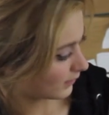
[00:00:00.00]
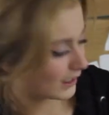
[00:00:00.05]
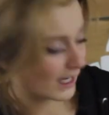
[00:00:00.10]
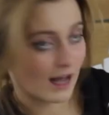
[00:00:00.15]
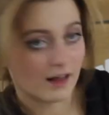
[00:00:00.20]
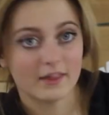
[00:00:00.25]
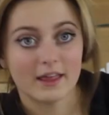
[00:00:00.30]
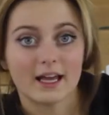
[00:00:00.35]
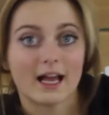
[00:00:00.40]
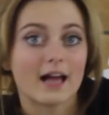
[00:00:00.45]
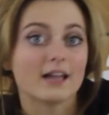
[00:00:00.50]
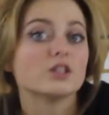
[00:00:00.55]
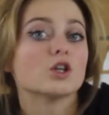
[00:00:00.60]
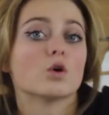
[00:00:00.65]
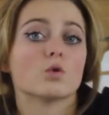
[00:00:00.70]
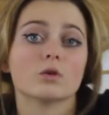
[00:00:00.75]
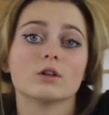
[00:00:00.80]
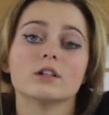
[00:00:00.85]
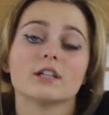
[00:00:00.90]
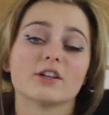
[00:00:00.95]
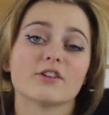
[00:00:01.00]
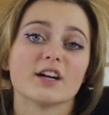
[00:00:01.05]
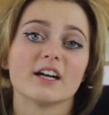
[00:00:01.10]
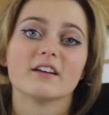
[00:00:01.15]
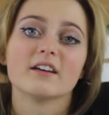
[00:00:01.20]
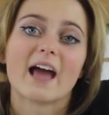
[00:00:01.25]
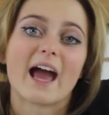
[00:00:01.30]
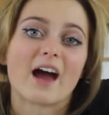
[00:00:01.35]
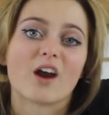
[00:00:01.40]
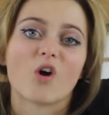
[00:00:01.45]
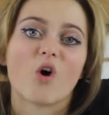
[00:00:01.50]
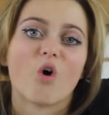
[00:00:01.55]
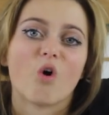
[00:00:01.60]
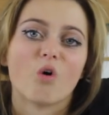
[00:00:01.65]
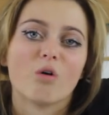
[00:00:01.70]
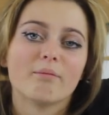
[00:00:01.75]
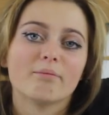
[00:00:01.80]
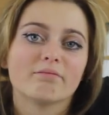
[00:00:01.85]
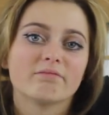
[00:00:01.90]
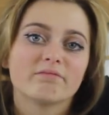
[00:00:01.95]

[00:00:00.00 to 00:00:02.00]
yeah, like I don't clear it at all.